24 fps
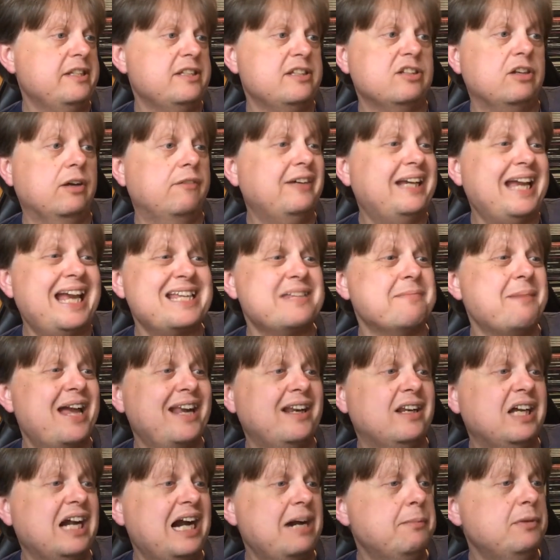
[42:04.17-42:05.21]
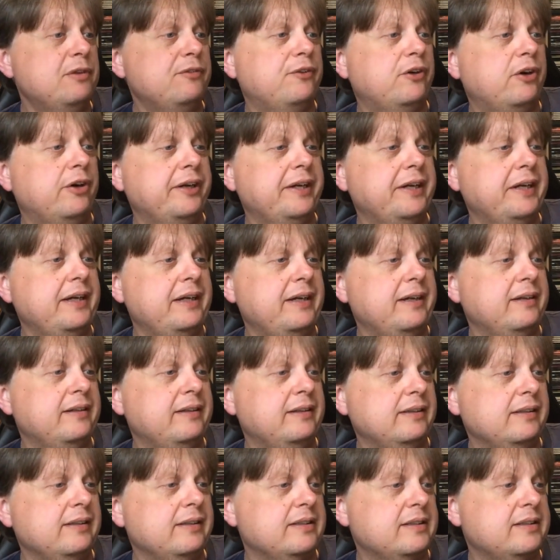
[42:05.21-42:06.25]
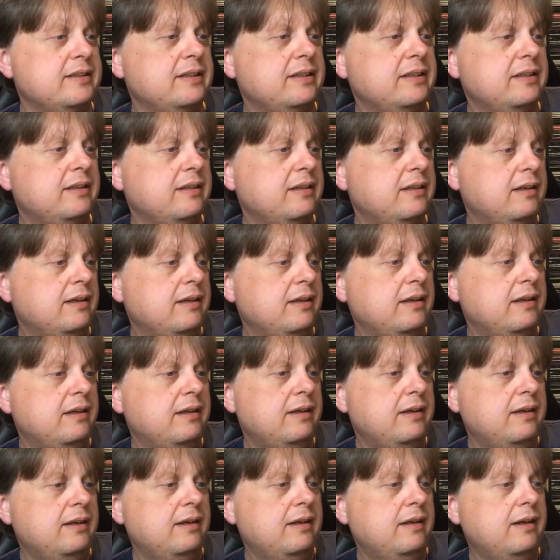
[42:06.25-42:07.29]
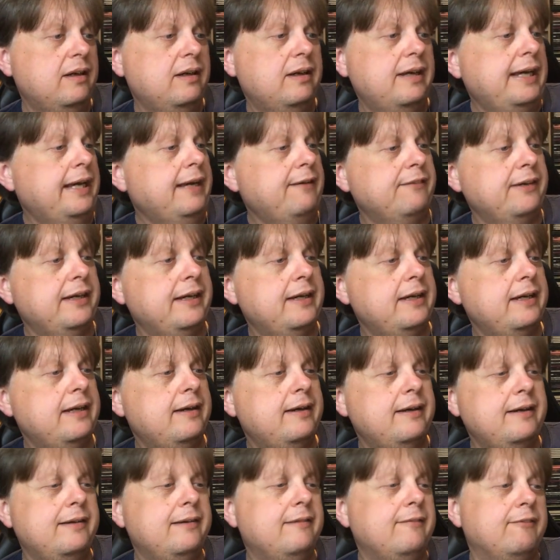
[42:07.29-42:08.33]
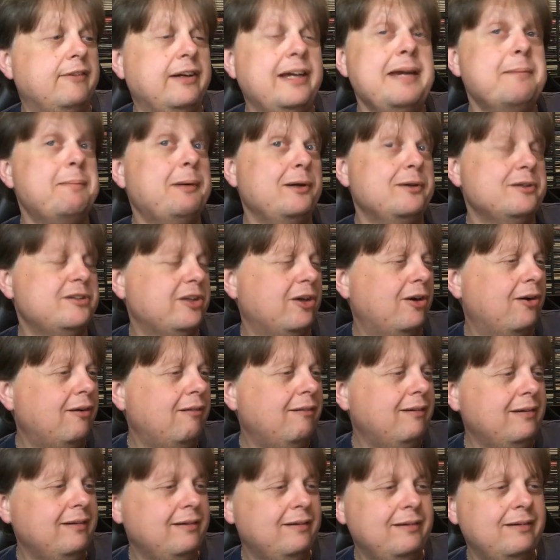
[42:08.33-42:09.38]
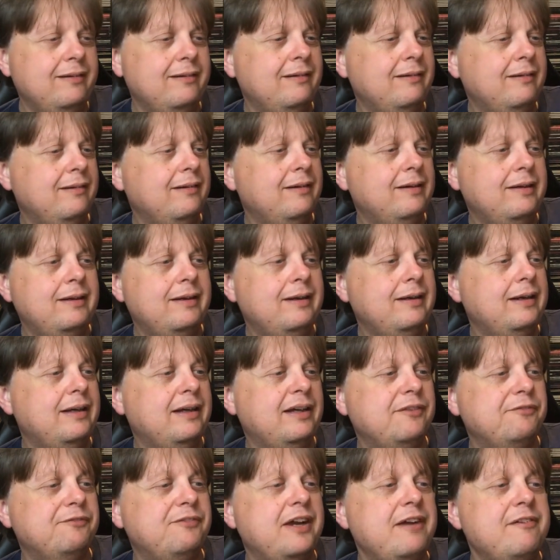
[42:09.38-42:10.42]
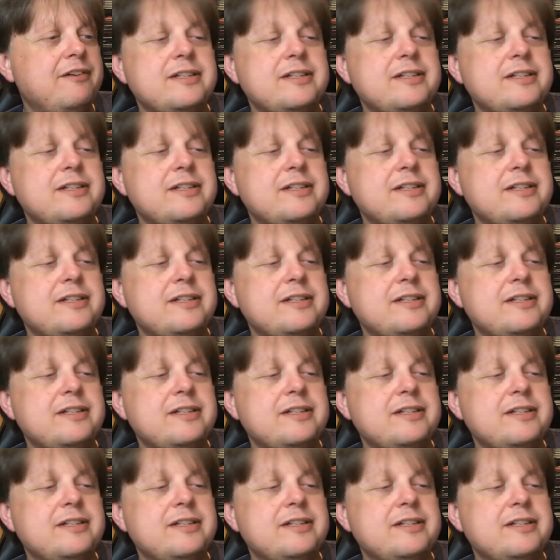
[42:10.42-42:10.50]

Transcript: this has got the Gasman Come Up on it, and the Hippo song, and